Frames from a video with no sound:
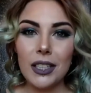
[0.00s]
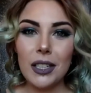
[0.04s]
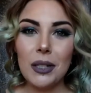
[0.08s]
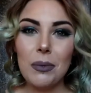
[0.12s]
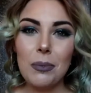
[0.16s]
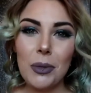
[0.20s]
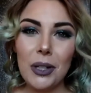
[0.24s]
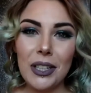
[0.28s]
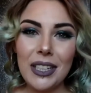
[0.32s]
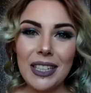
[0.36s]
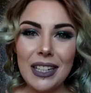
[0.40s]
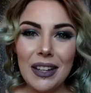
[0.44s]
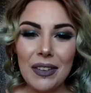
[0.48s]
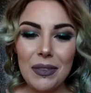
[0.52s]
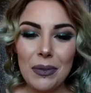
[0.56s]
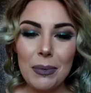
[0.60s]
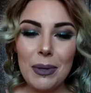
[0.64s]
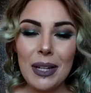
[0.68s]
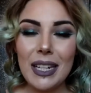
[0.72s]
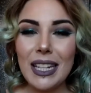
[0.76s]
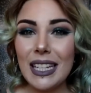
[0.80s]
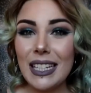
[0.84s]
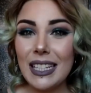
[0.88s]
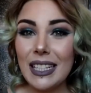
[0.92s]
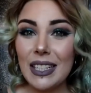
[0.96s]
Good morning,
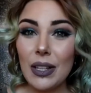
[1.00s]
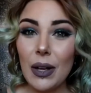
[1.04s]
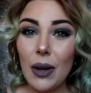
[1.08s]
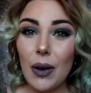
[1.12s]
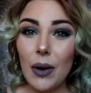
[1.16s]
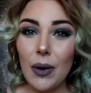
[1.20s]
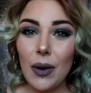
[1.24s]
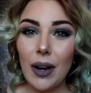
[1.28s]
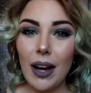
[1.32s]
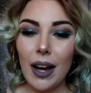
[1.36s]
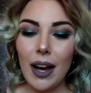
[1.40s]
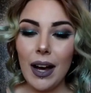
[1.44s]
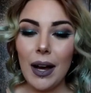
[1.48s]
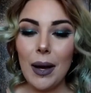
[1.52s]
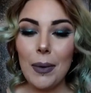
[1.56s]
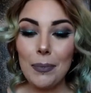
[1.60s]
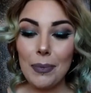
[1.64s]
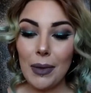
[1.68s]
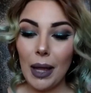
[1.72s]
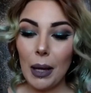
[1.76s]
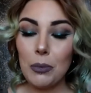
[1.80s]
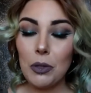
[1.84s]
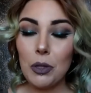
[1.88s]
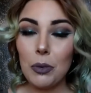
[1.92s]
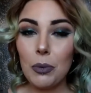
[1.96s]
everybody. So
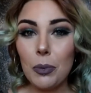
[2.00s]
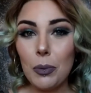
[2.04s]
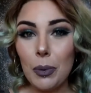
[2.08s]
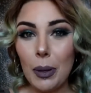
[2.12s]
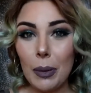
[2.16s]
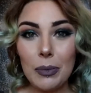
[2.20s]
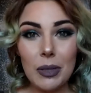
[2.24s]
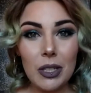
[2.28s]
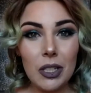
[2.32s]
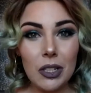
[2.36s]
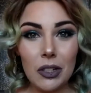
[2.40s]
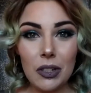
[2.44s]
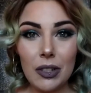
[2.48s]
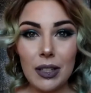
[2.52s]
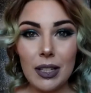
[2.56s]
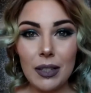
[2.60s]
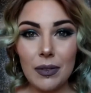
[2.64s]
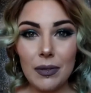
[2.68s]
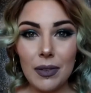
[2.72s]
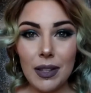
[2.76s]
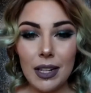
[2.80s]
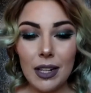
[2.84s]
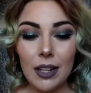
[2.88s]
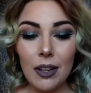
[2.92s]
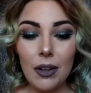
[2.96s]
I'm super pumped to do
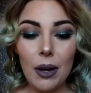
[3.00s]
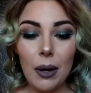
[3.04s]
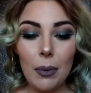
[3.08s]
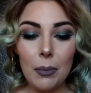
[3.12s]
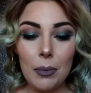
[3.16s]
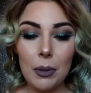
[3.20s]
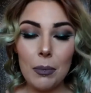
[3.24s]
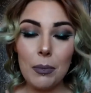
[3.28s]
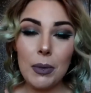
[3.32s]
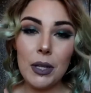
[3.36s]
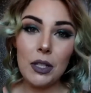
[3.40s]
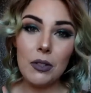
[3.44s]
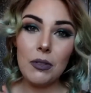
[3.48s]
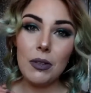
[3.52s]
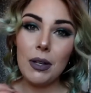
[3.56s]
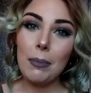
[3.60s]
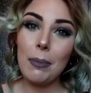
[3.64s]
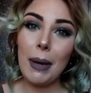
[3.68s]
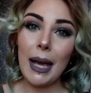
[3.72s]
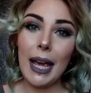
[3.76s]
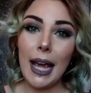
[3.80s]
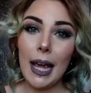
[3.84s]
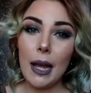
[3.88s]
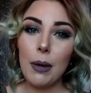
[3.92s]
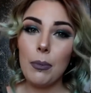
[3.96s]
this video. I'm going to be
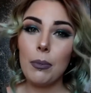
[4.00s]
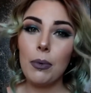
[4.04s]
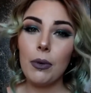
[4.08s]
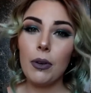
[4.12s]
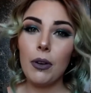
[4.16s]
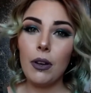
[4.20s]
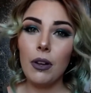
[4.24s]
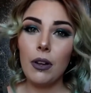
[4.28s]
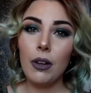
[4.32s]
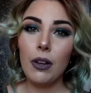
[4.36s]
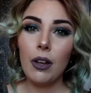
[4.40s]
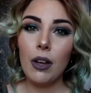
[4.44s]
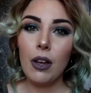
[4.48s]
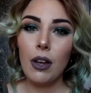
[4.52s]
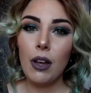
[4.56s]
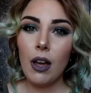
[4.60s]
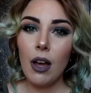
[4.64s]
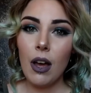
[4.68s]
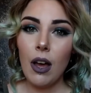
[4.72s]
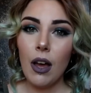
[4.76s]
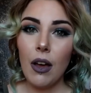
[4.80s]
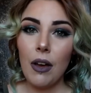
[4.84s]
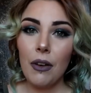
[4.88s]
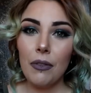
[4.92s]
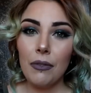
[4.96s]
doing my April
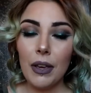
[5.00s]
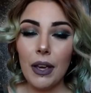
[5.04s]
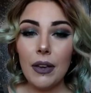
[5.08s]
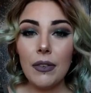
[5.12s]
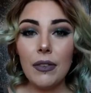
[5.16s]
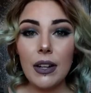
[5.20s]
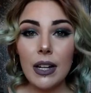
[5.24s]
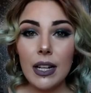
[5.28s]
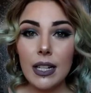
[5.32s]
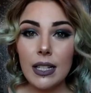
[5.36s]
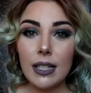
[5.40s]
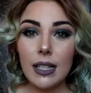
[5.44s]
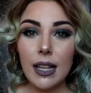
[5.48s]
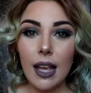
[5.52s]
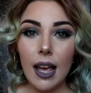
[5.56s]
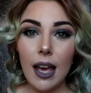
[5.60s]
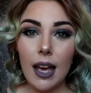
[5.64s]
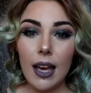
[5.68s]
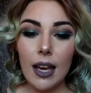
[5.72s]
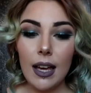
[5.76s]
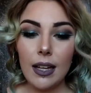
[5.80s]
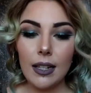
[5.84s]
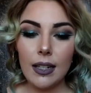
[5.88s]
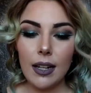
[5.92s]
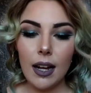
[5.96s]
favorites
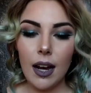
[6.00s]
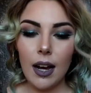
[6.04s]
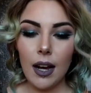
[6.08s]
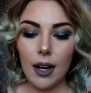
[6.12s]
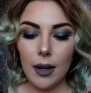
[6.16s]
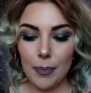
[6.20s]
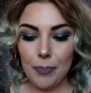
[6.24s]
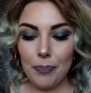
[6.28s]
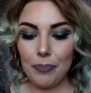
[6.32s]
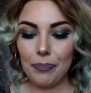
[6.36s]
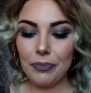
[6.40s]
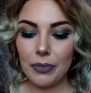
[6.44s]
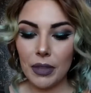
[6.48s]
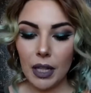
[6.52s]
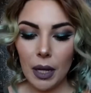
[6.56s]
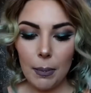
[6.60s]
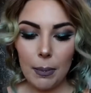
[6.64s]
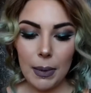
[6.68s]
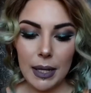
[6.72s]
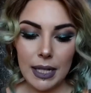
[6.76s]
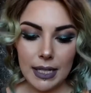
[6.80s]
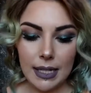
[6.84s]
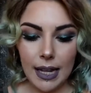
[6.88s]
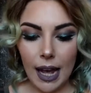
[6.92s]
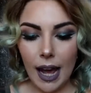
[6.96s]
and
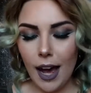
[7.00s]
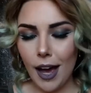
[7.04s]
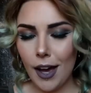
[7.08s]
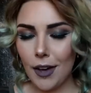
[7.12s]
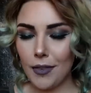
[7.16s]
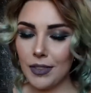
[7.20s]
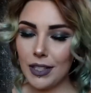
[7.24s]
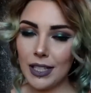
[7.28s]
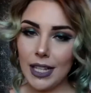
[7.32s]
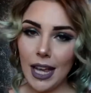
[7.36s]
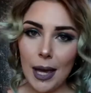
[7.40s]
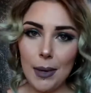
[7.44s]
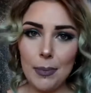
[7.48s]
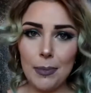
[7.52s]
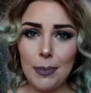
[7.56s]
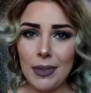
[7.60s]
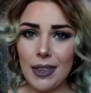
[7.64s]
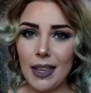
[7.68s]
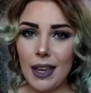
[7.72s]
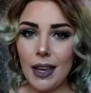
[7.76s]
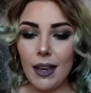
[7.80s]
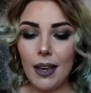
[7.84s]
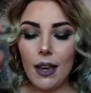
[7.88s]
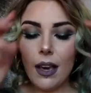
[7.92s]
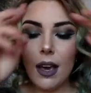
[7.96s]
must-haves
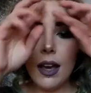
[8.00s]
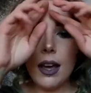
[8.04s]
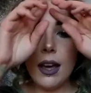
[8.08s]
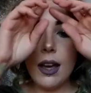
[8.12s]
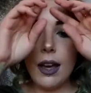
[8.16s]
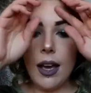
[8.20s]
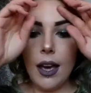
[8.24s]
type thing.